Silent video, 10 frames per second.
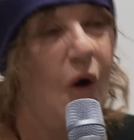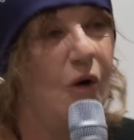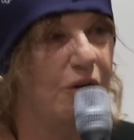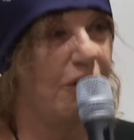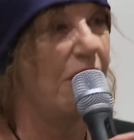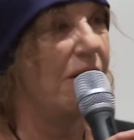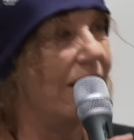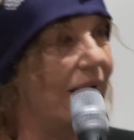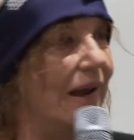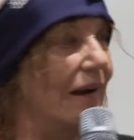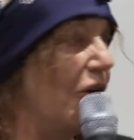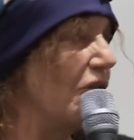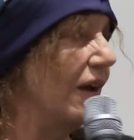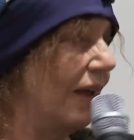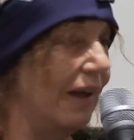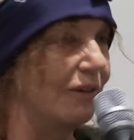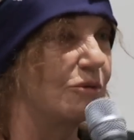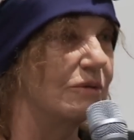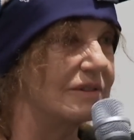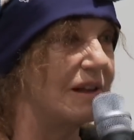or grow our hair long again
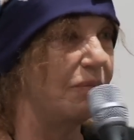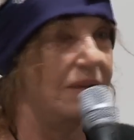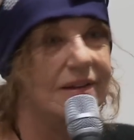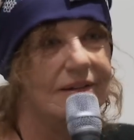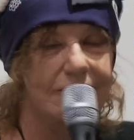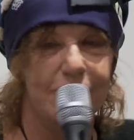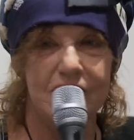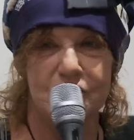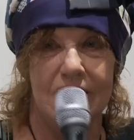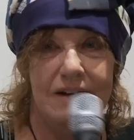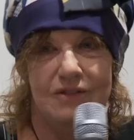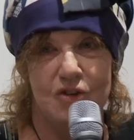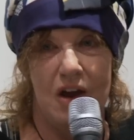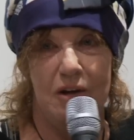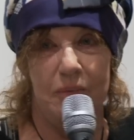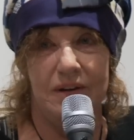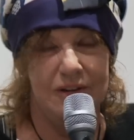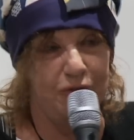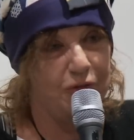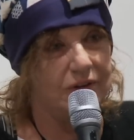or something and rush out trying to be
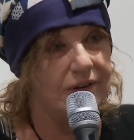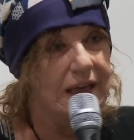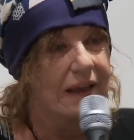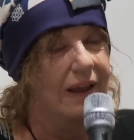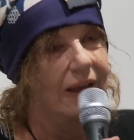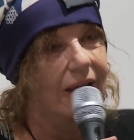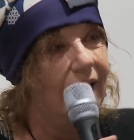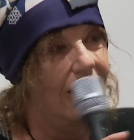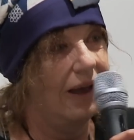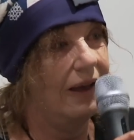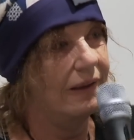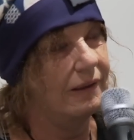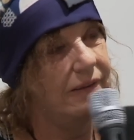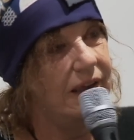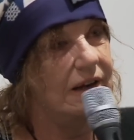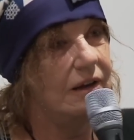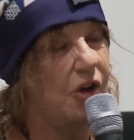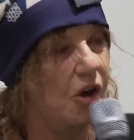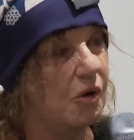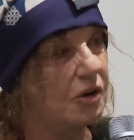different. And then it'll
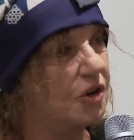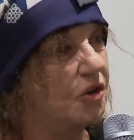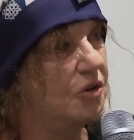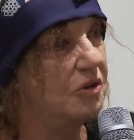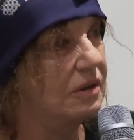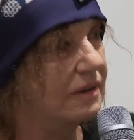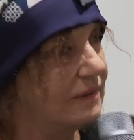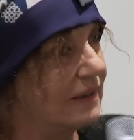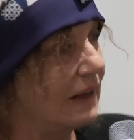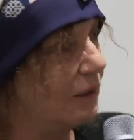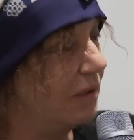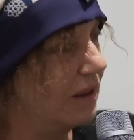go on Google and that'll be